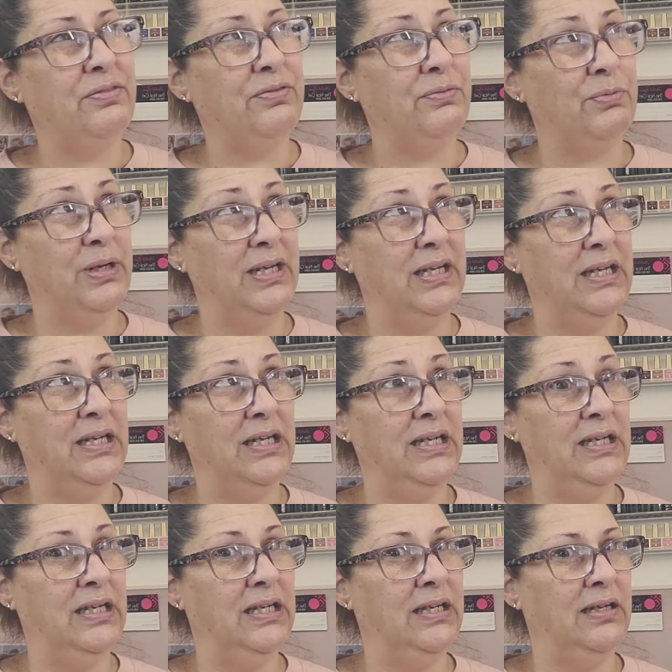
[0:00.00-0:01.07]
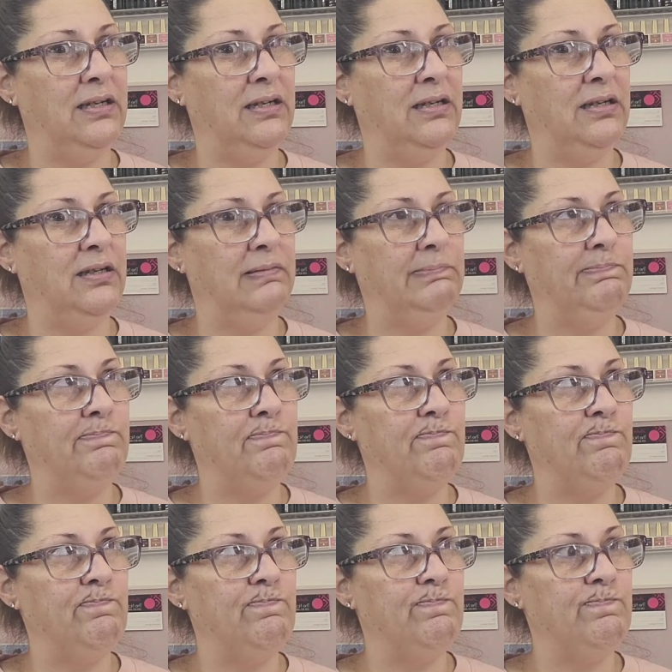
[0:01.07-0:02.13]

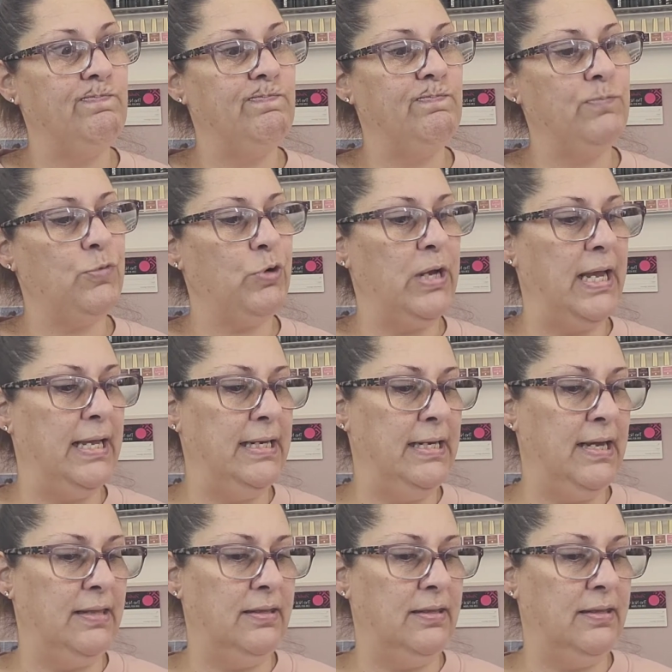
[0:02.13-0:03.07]
380,